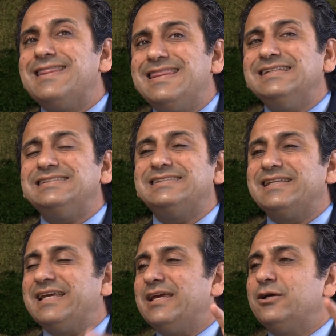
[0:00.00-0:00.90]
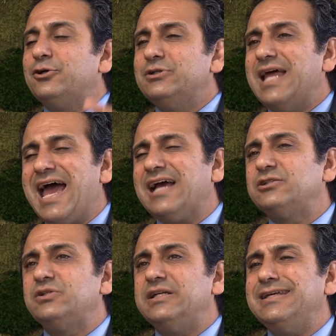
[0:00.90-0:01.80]
this thing could
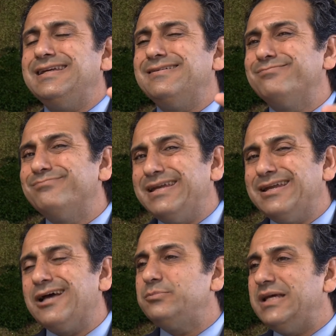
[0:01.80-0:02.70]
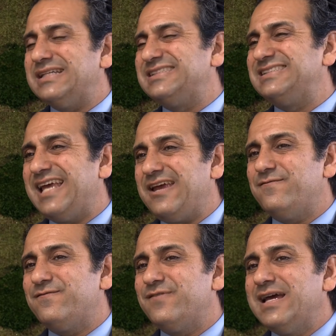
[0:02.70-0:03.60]
actually may not be as
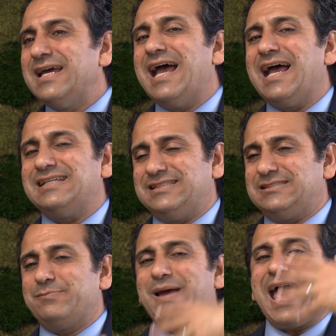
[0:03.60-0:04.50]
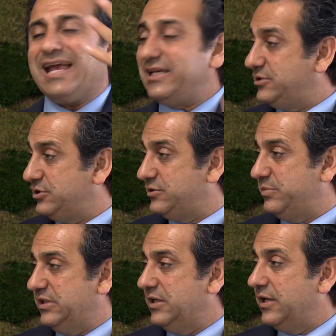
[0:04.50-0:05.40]
safe as it's packaged to be.